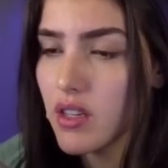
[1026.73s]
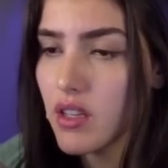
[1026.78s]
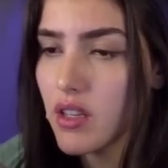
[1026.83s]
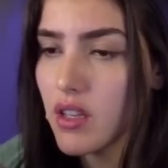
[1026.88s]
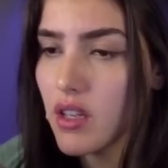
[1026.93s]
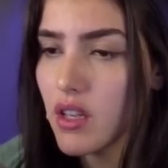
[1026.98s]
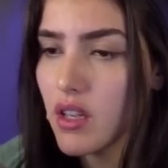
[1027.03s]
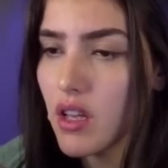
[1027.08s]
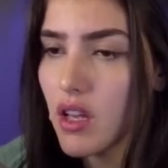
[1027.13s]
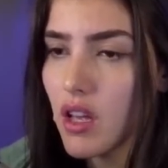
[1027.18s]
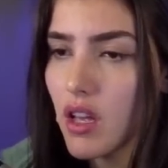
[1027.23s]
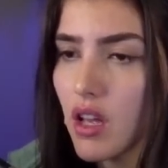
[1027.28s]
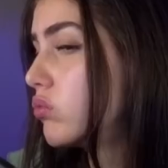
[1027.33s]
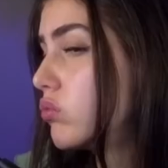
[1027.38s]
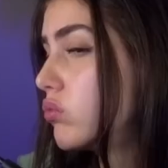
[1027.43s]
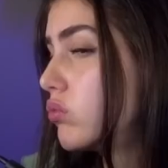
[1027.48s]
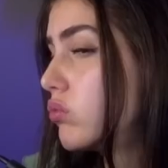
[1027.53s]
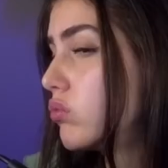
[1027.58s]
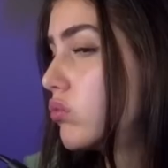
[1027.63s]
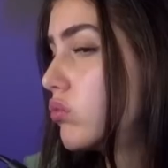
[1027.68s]

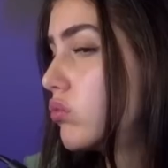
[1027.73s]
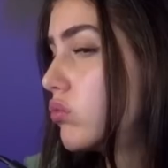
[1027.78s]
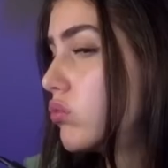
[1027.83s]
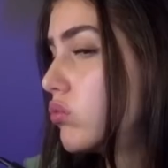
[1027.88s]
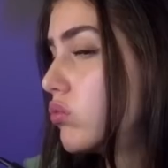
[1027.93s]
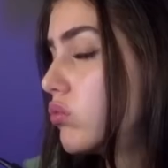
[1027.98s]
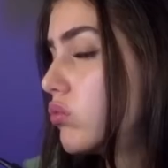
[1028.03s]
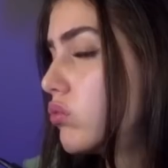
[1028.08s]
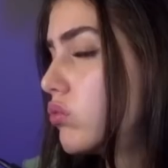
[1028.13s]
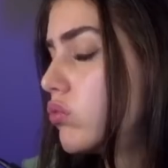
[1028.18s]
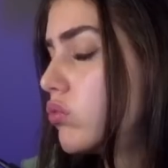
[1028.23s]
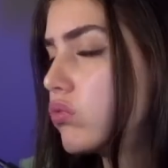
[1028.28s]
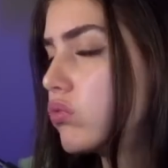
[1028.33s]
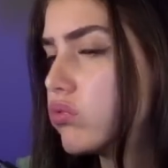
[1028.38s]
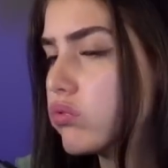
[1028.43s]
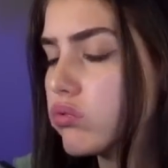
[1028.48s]
Nothing is said.